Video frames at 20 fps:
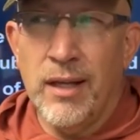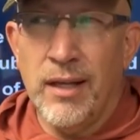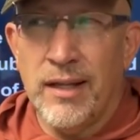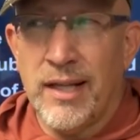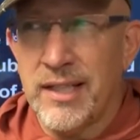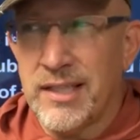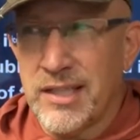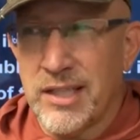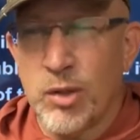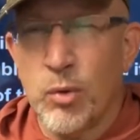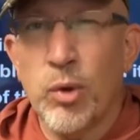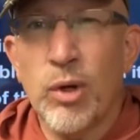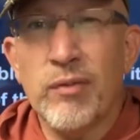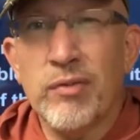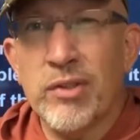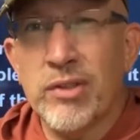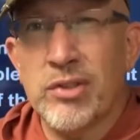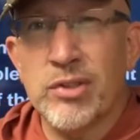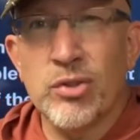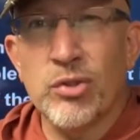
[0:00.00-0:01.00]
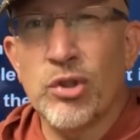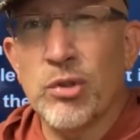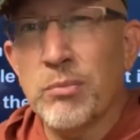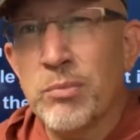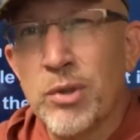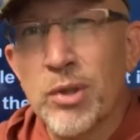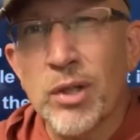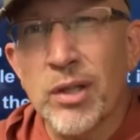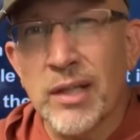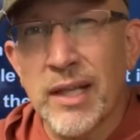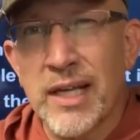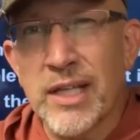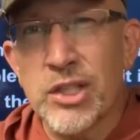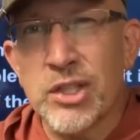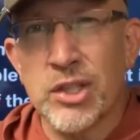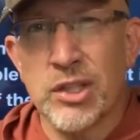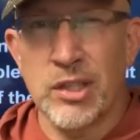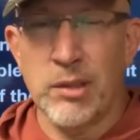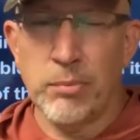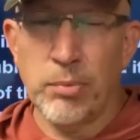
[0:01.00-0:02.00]
That's equivalent to the
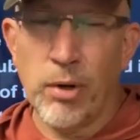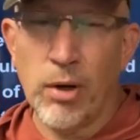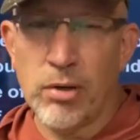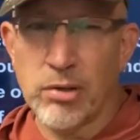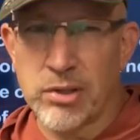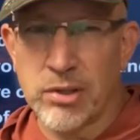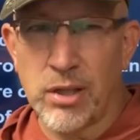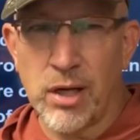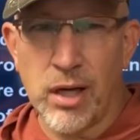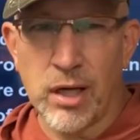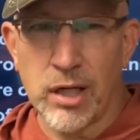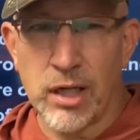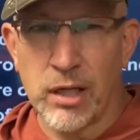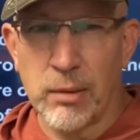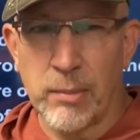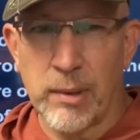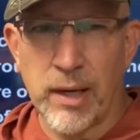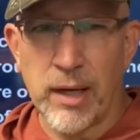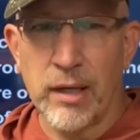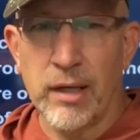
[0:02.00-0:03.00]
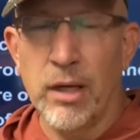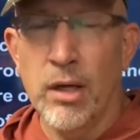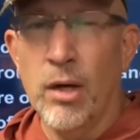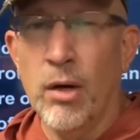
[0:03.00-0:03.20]
mutilation that Paul's talking about.